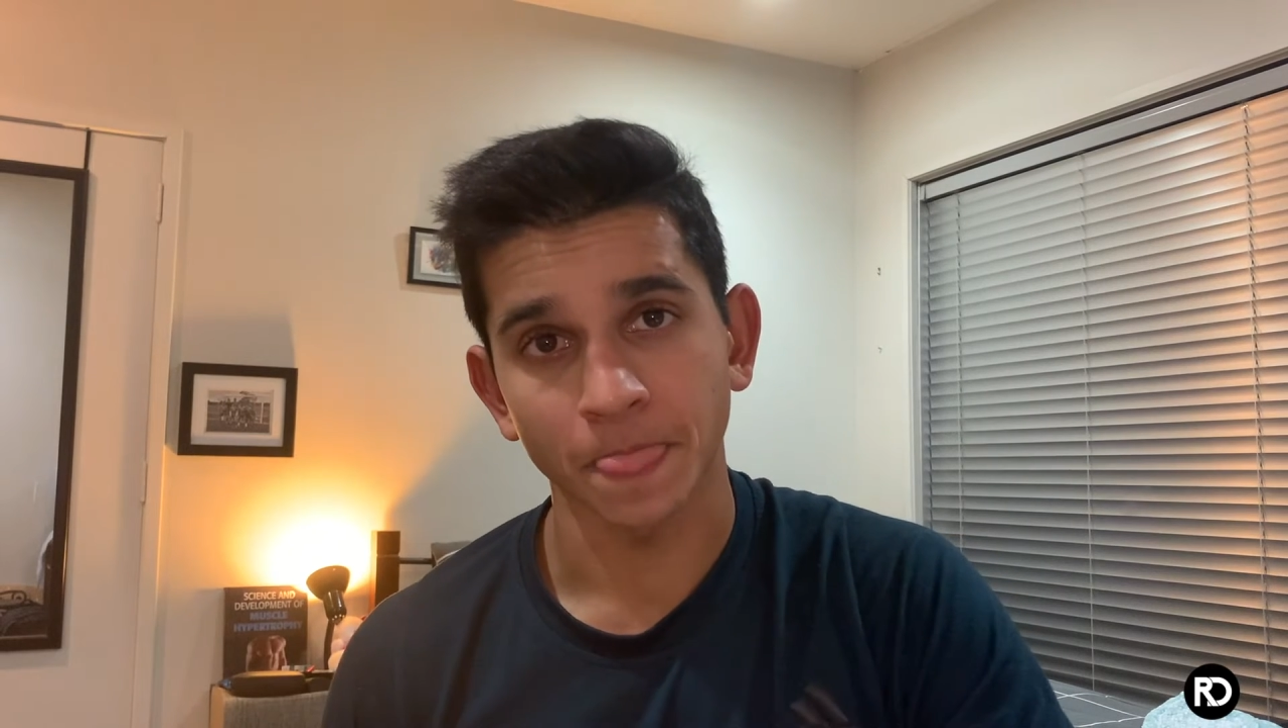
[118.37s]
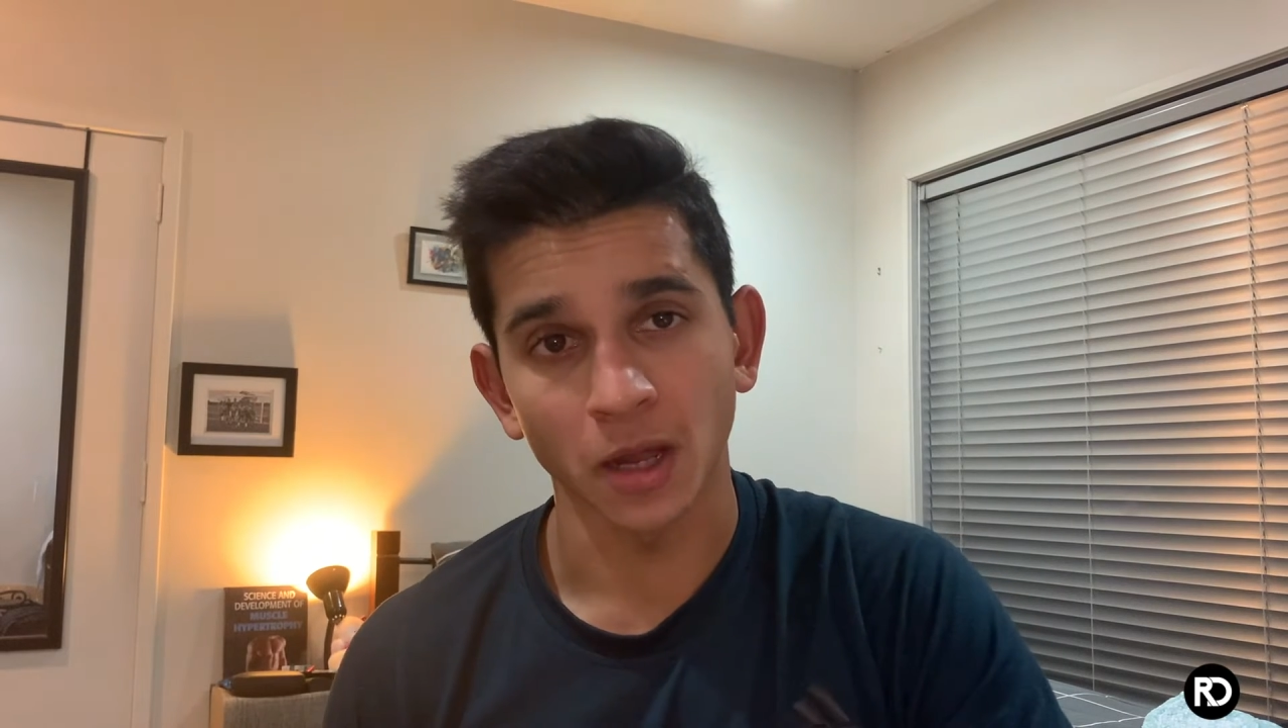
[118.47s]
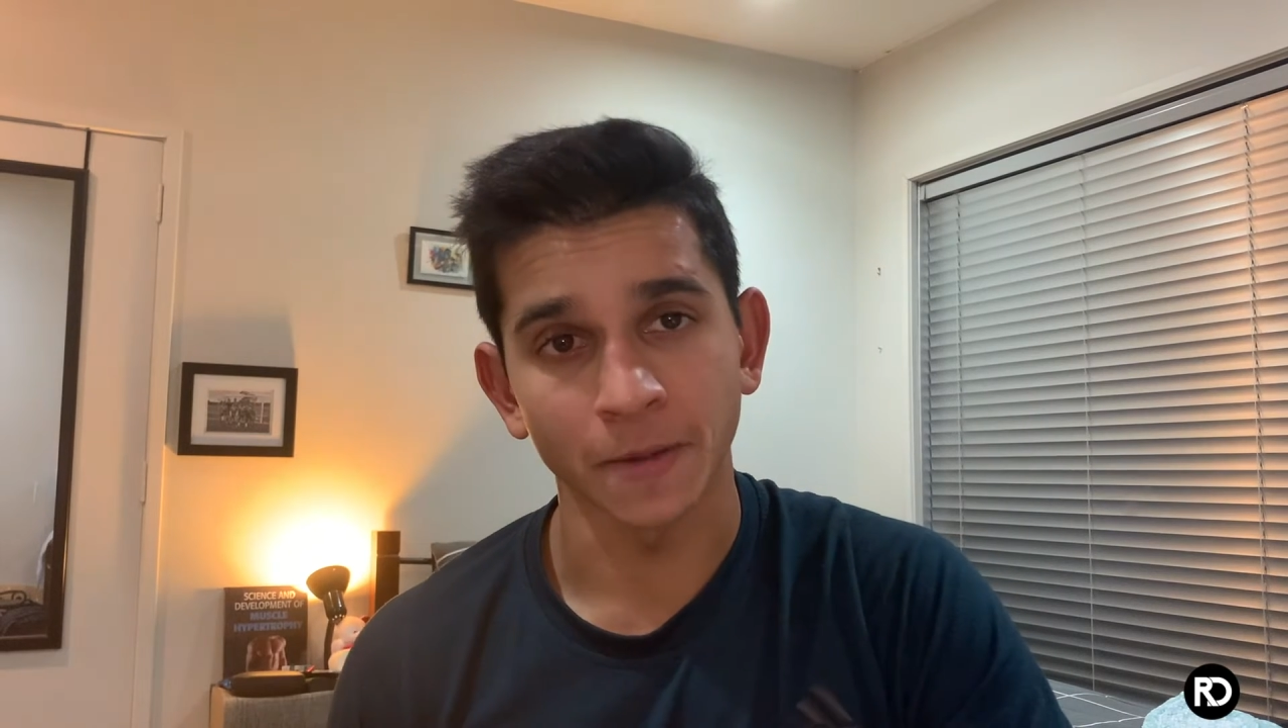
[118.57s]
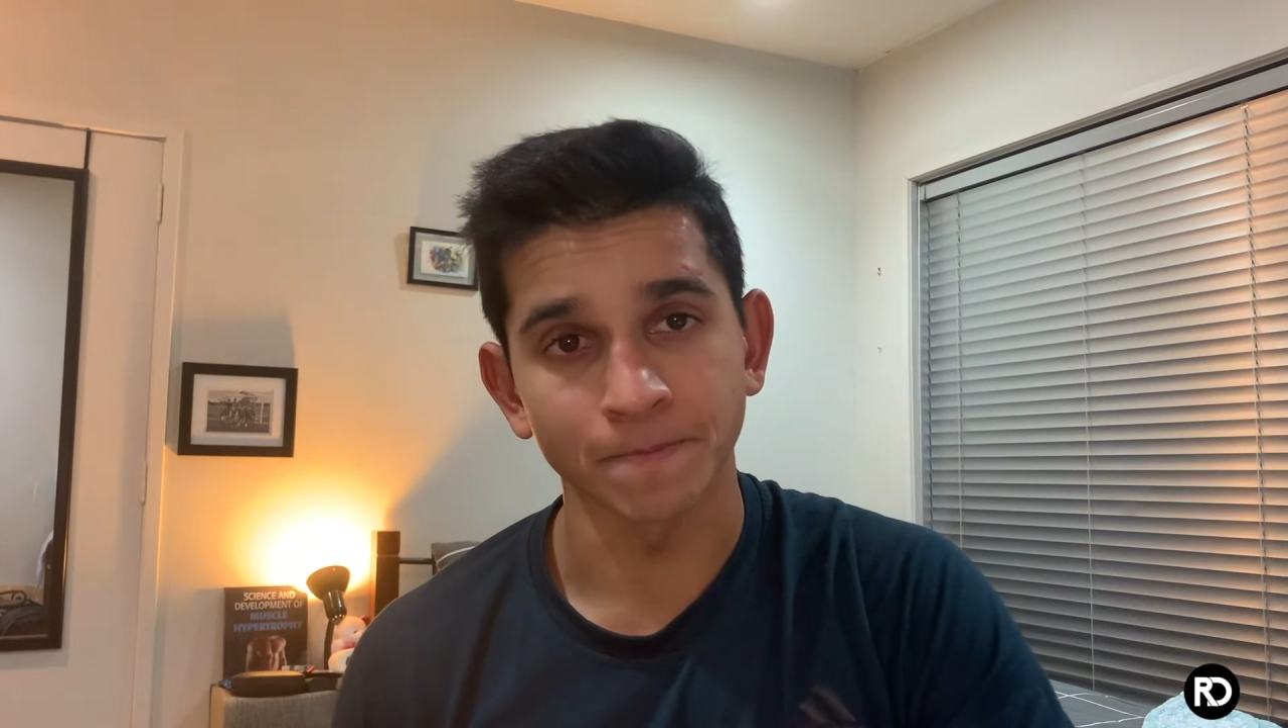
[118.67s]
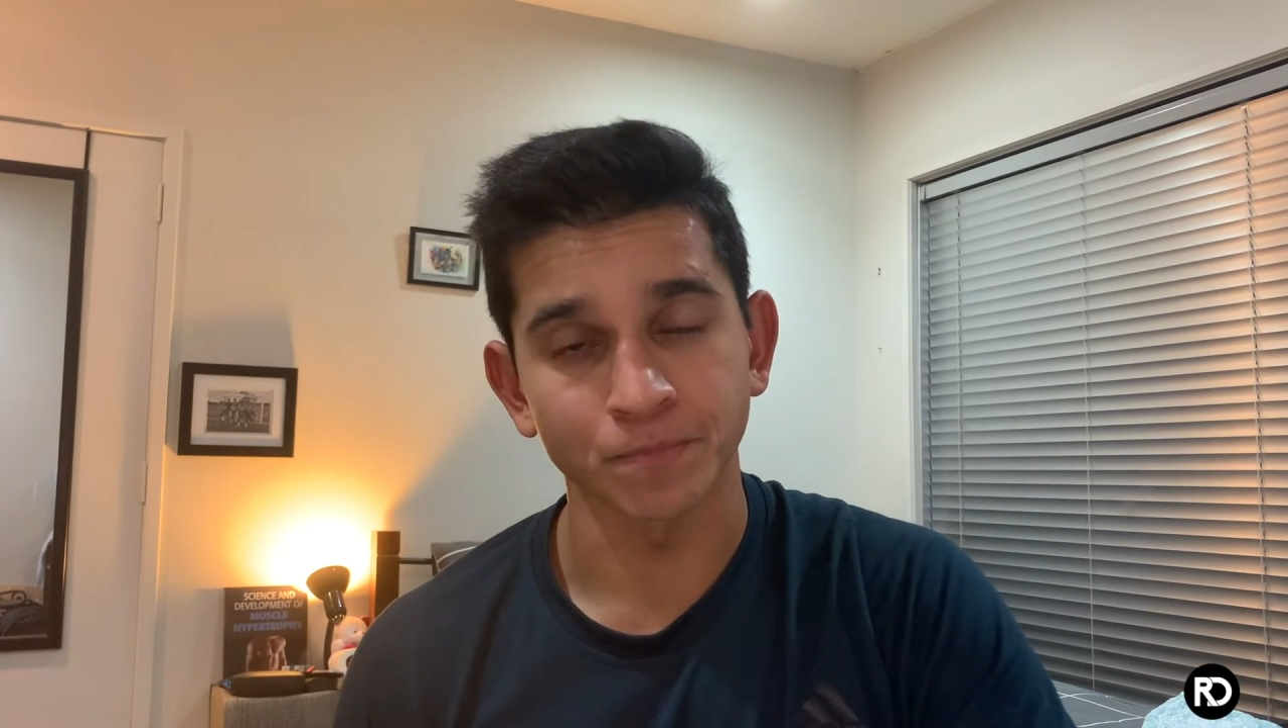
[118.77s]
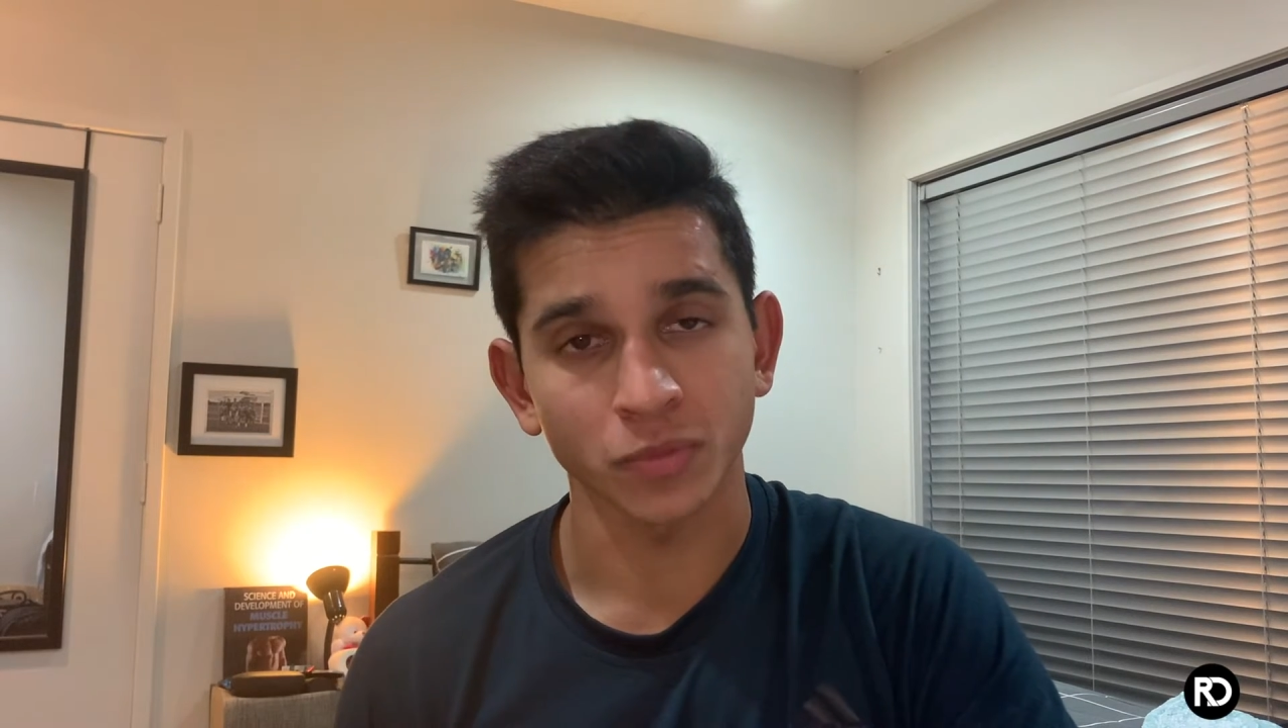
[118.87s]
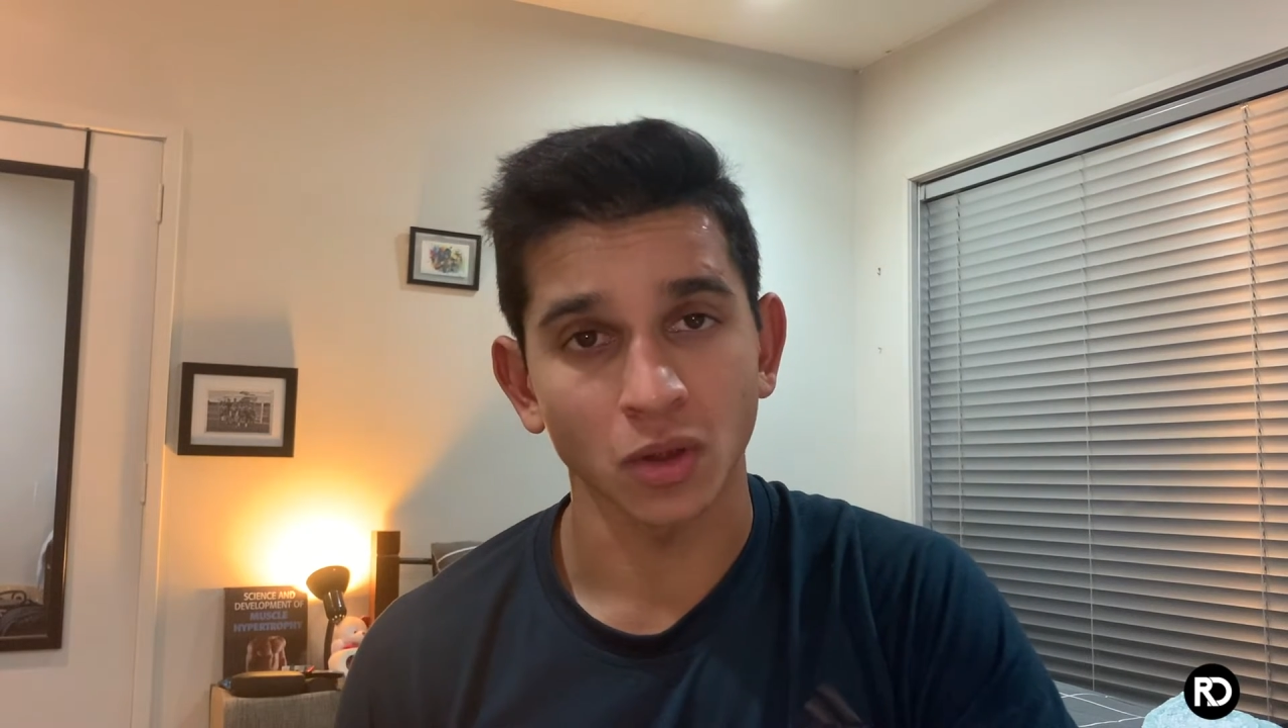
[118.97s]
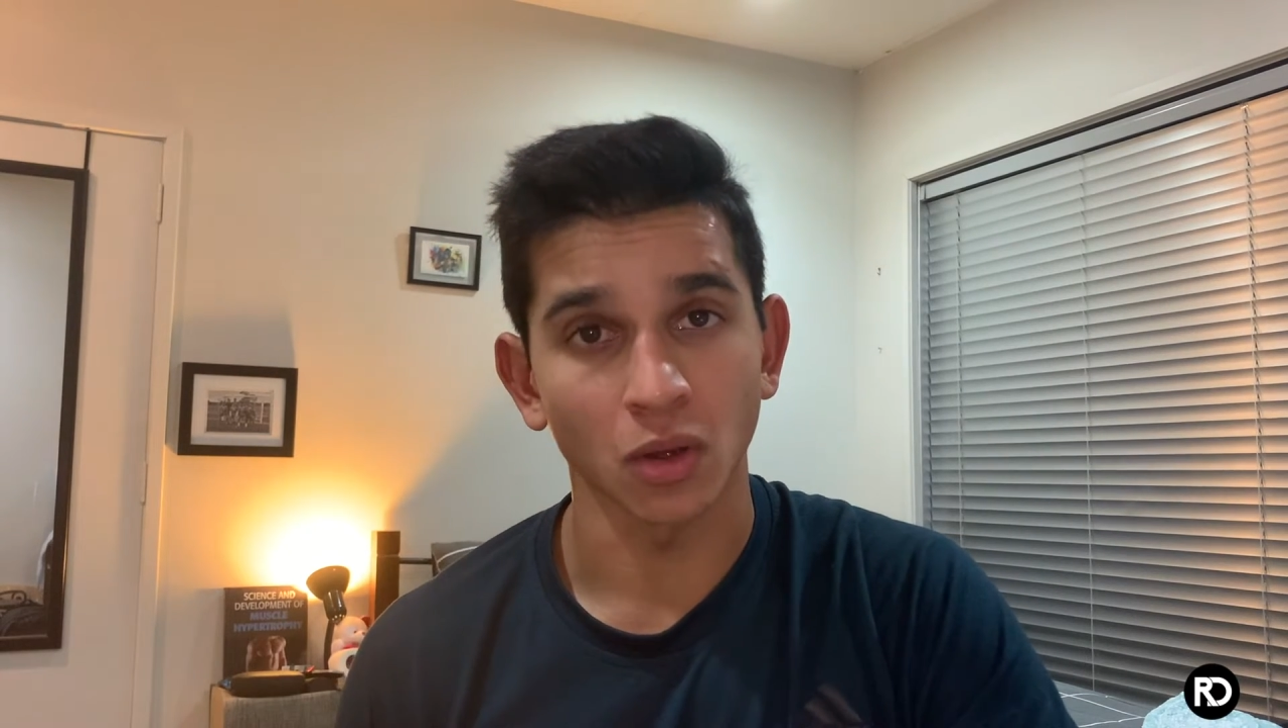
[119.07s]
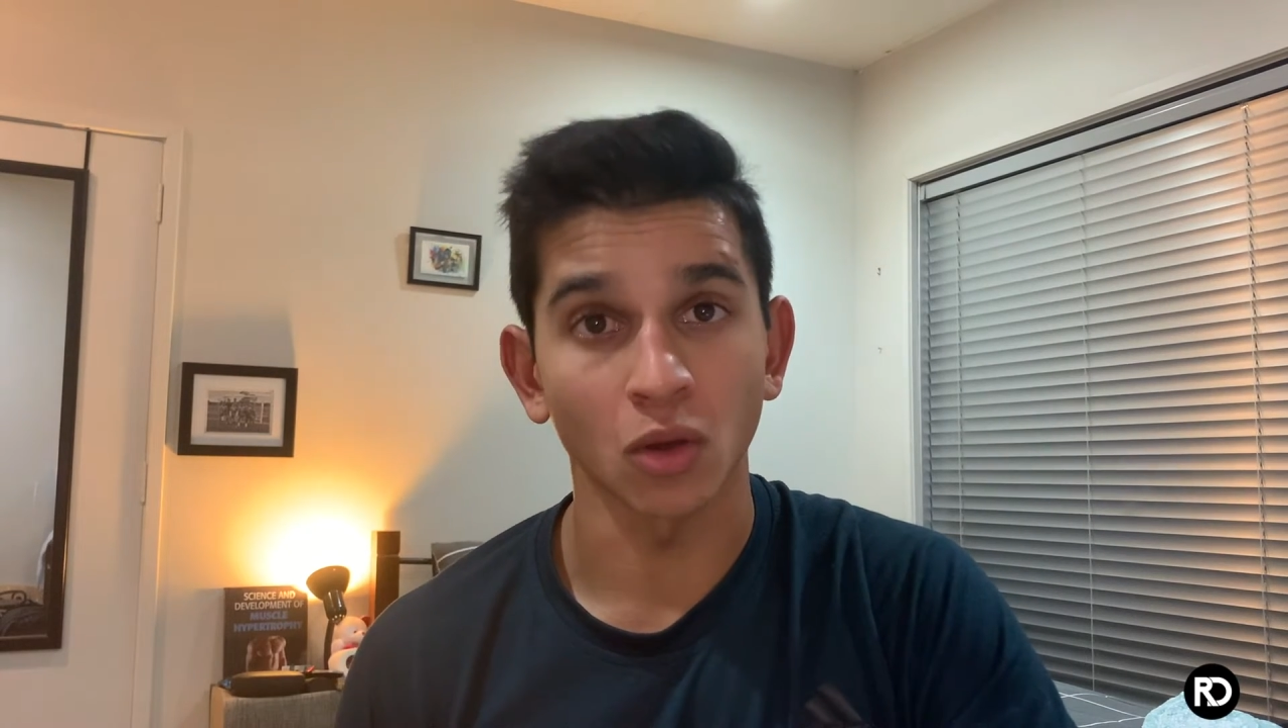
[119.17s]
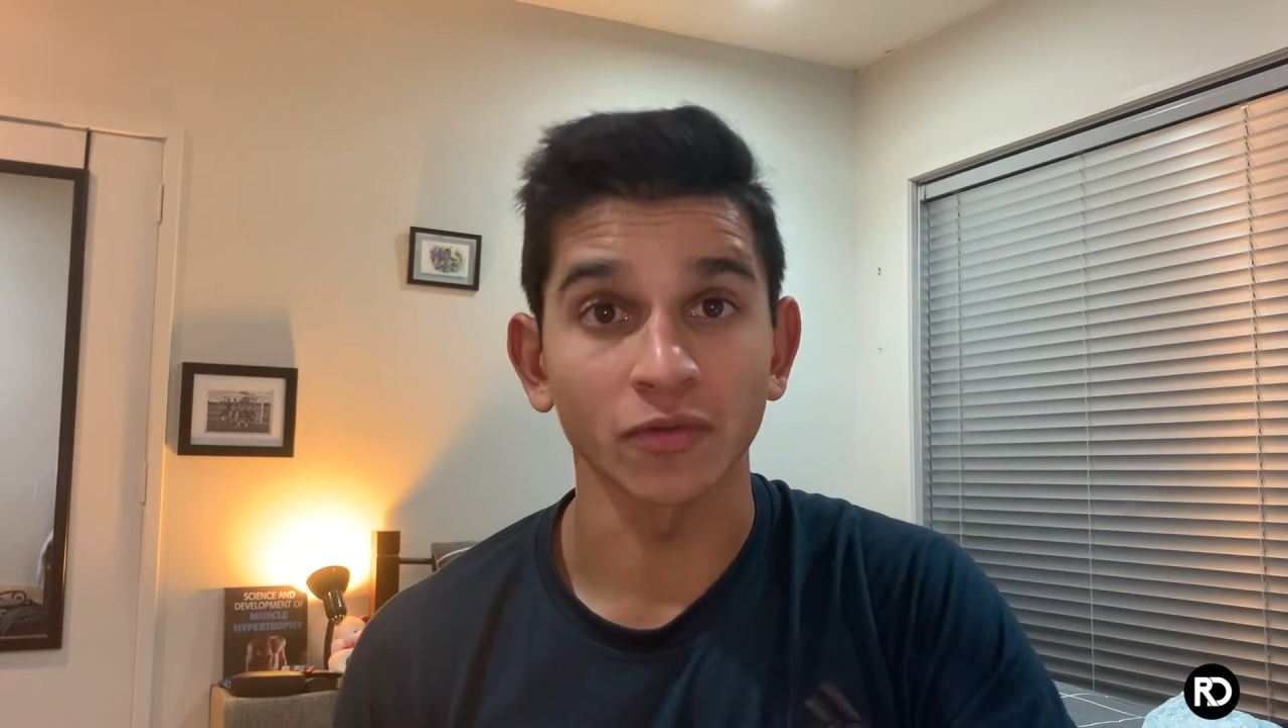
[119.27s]
um,
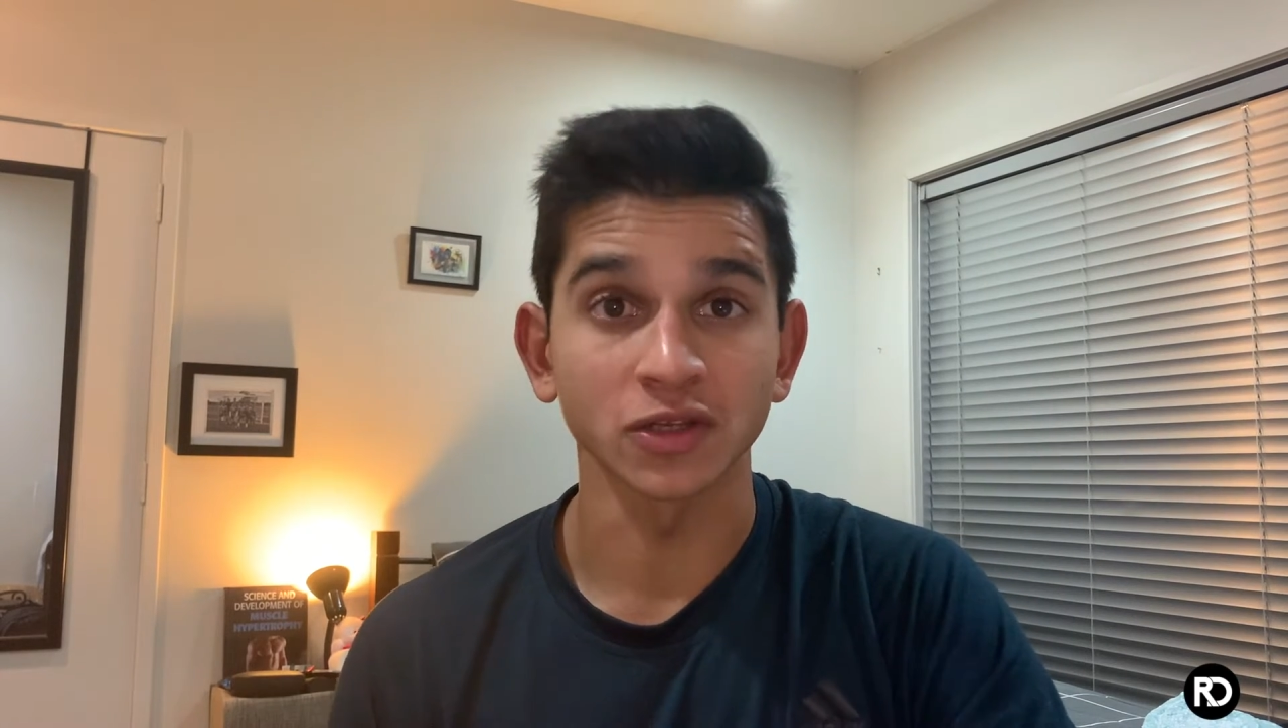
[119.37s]
or